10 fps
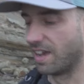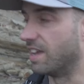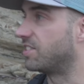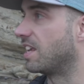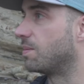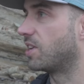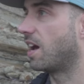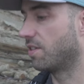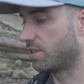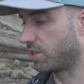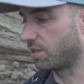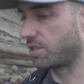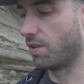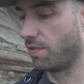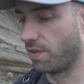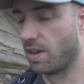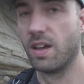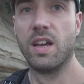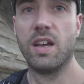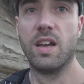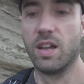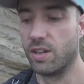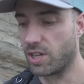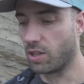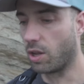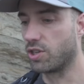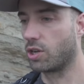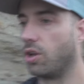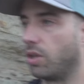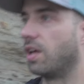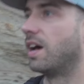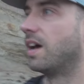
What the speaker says: It seems like there's lots of geological